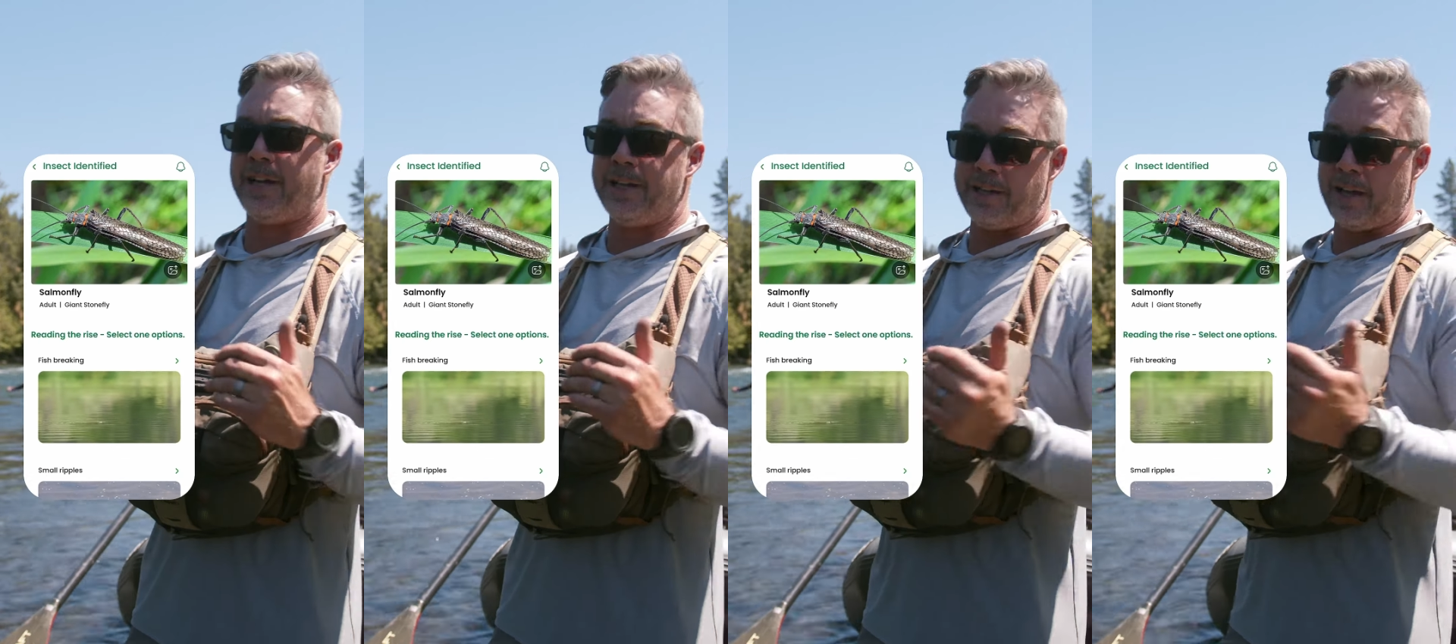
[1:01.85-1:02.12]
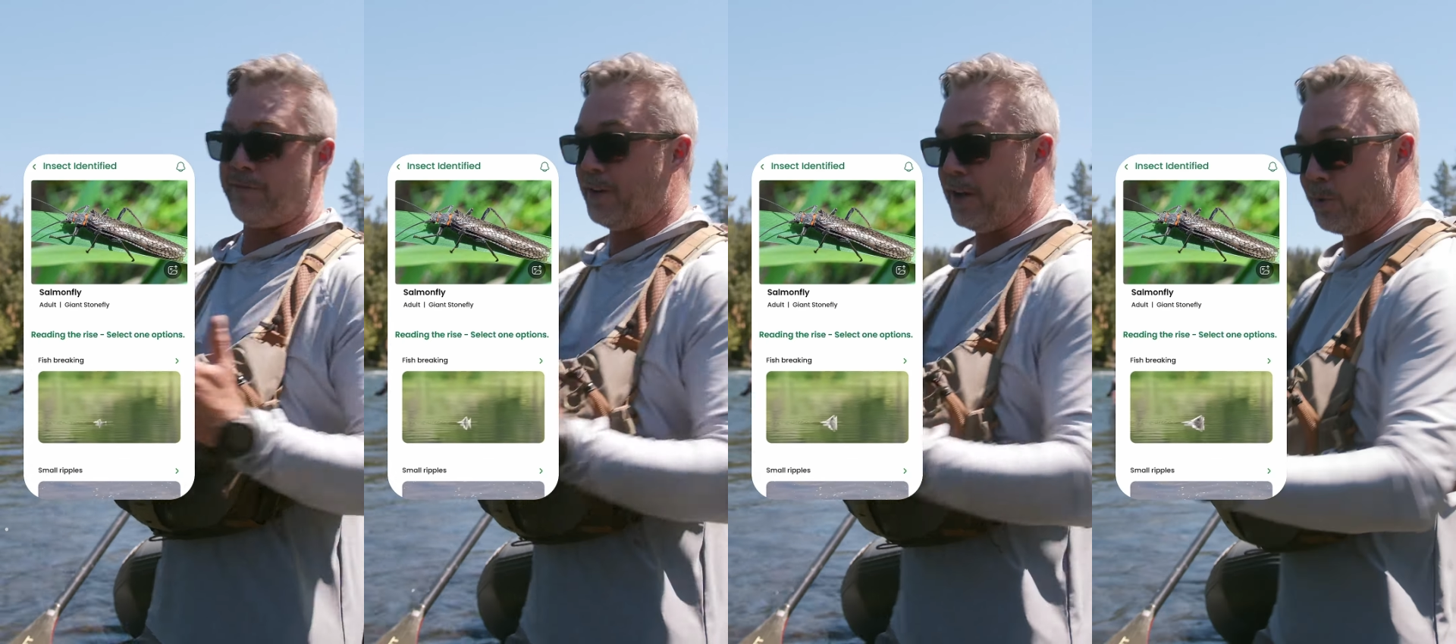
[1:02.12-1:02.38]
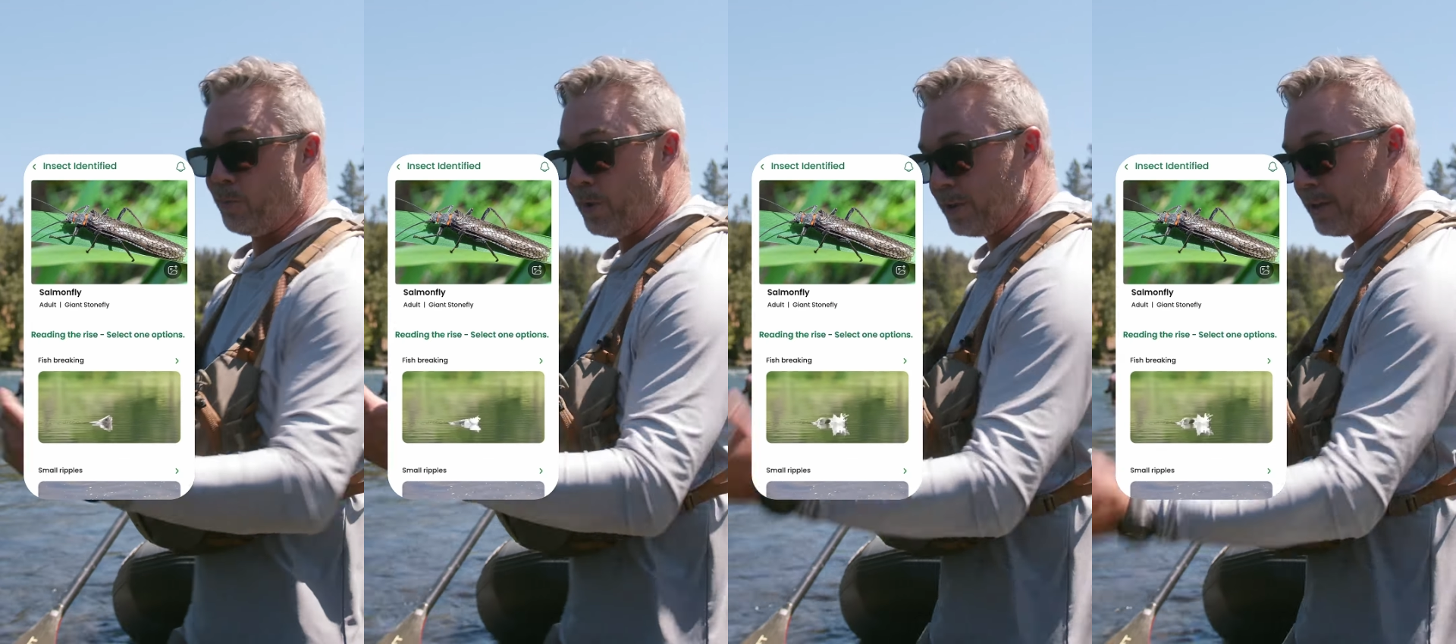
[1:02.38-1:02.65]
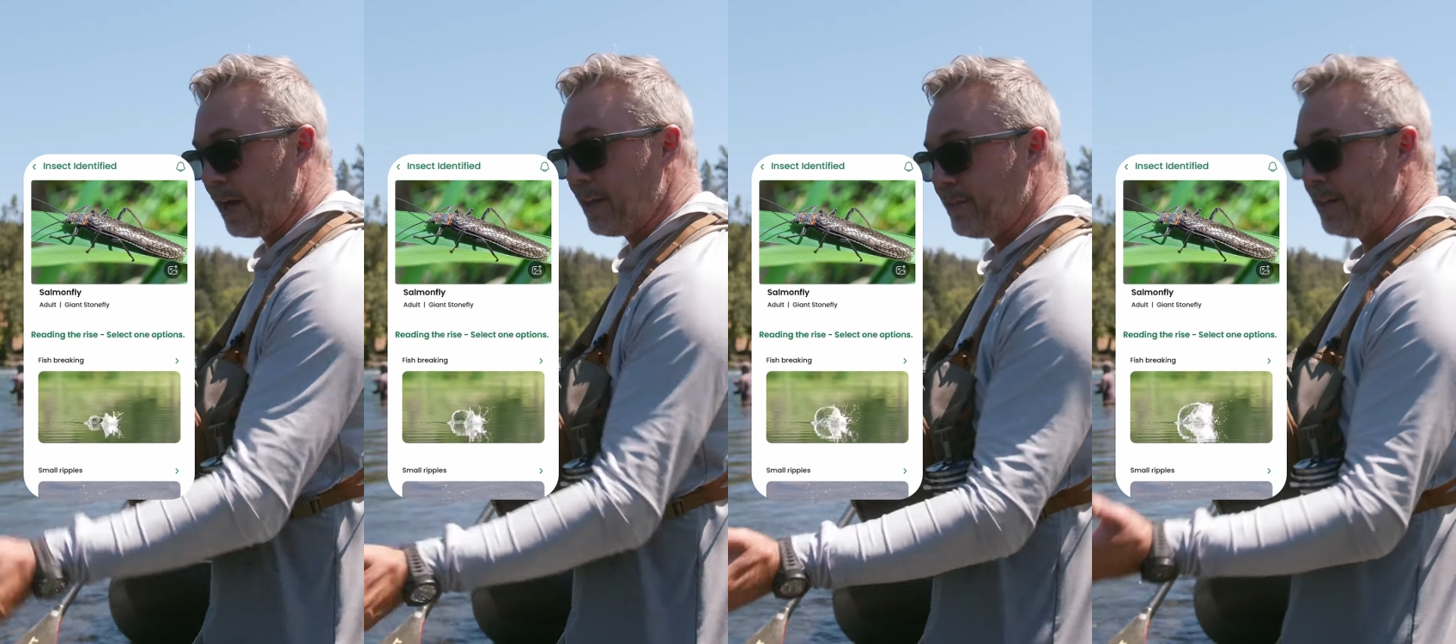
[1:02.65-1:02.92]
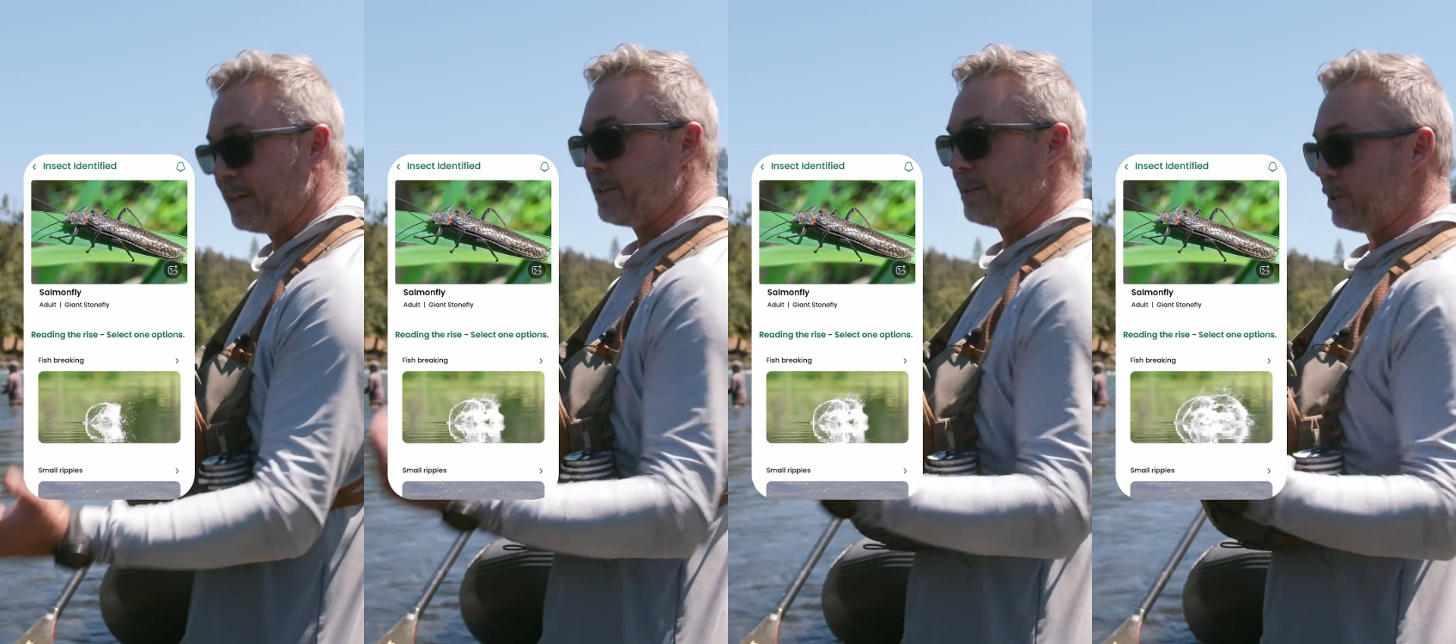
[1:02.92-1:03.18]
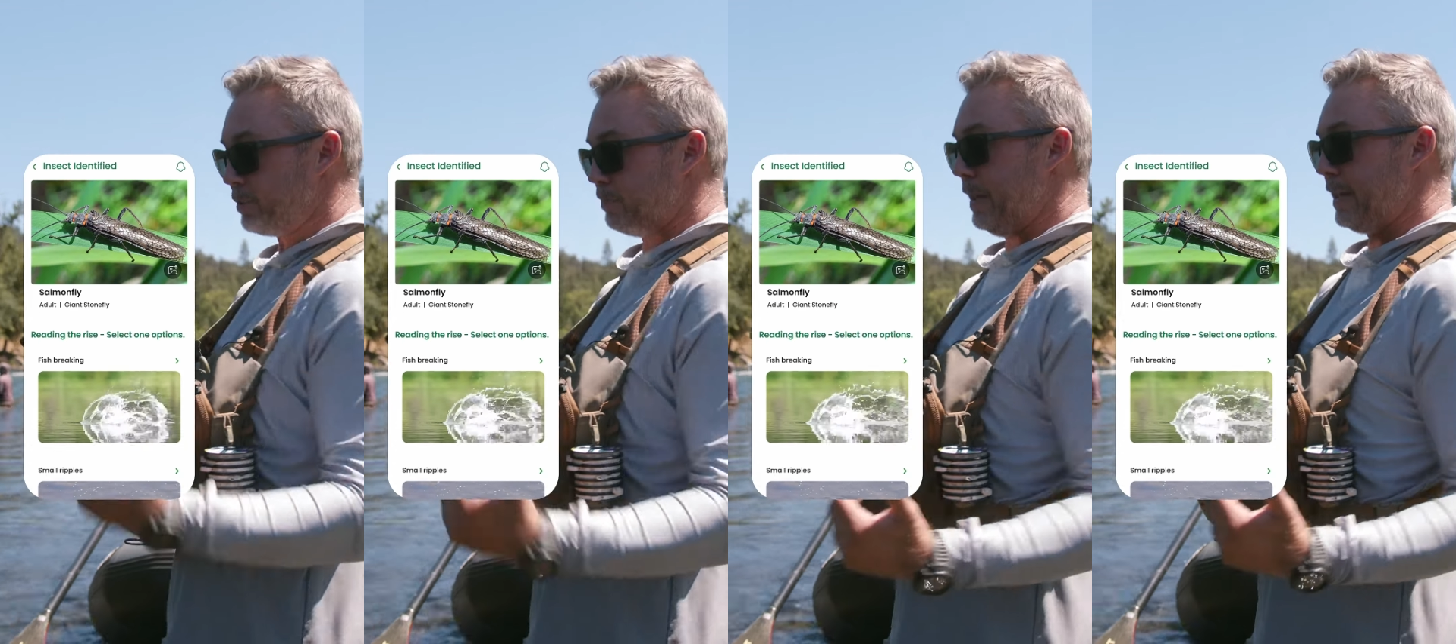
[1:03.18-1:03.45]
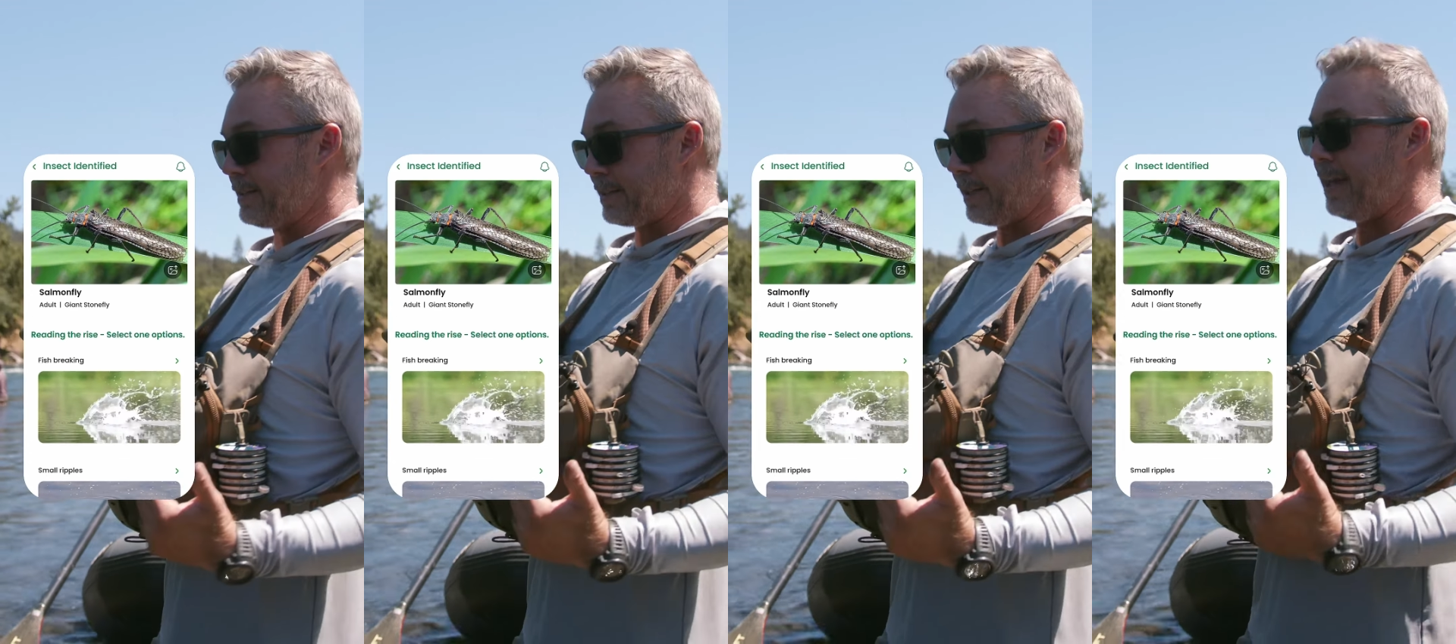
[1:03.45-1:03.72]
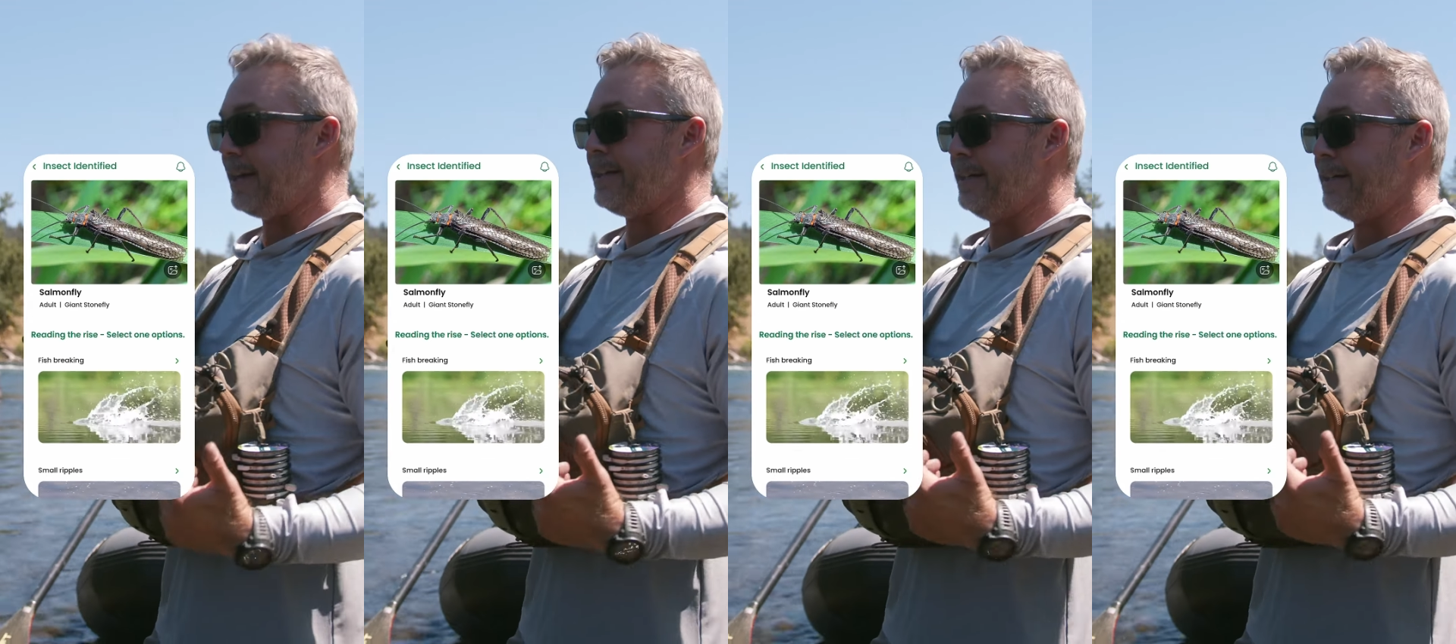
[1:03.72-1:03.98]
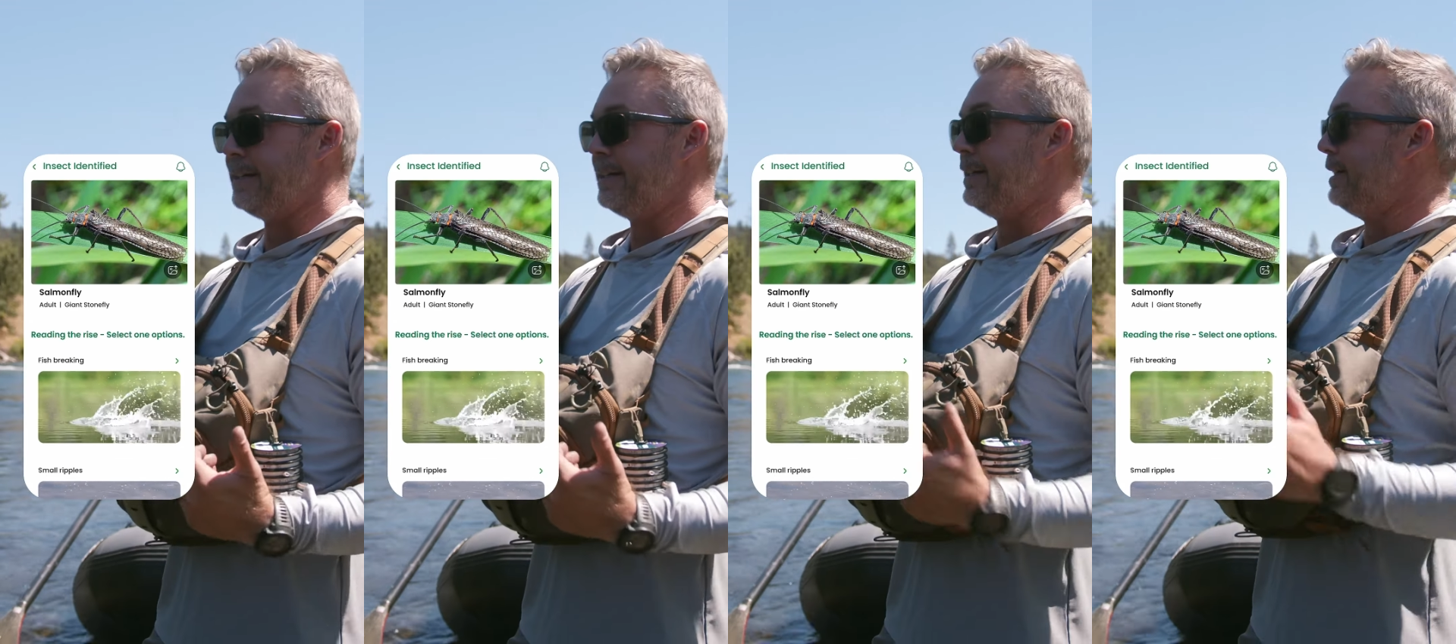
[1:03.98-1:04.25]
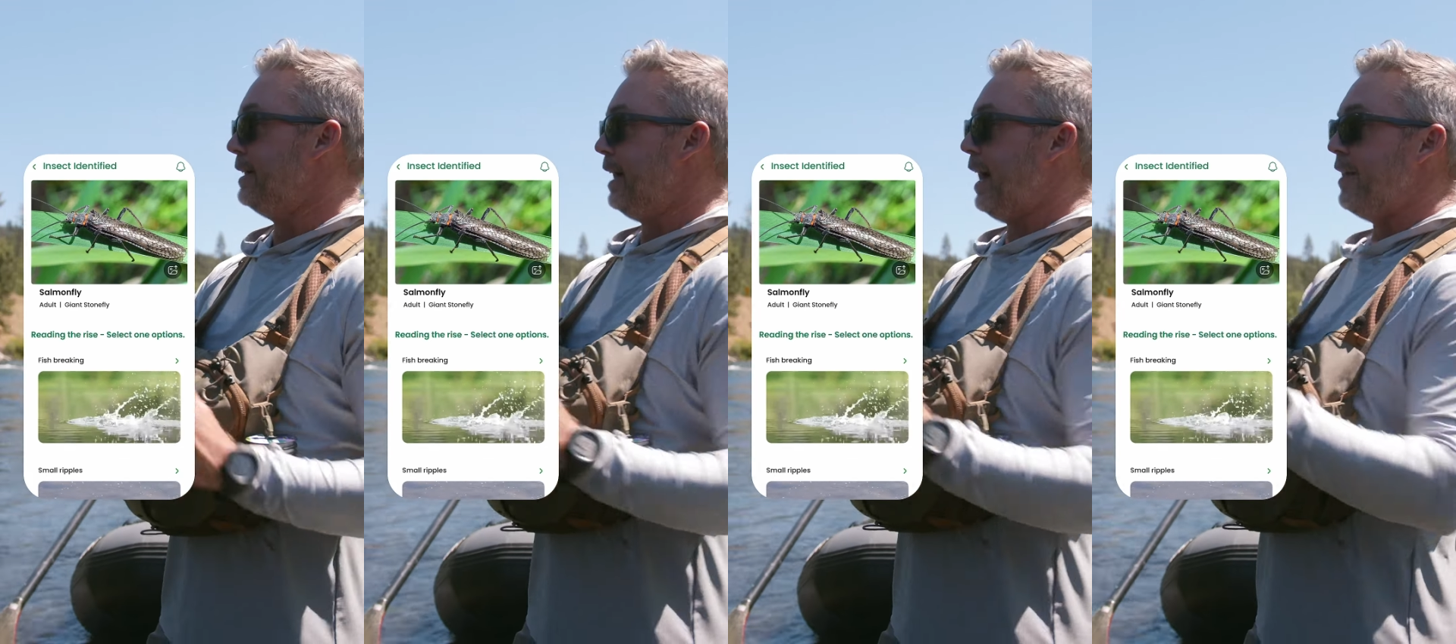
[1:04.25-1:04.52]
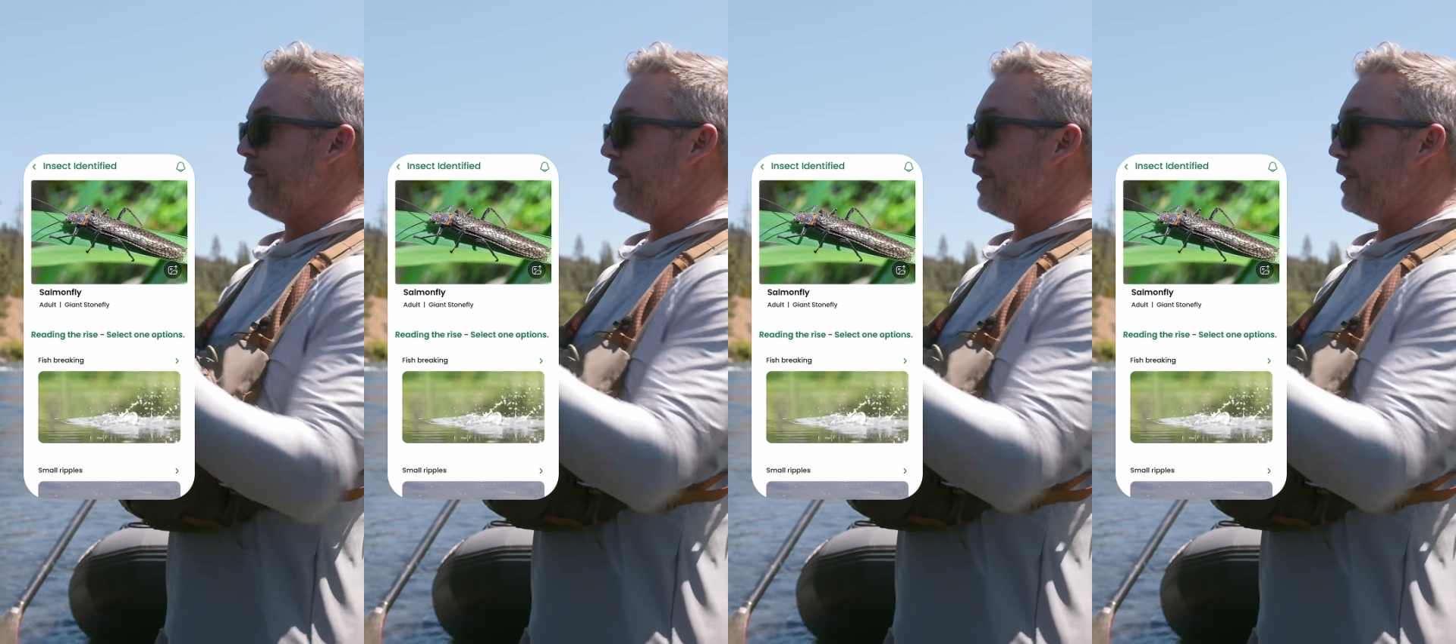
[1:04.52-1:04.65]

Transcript: I found what I think looks best like it. And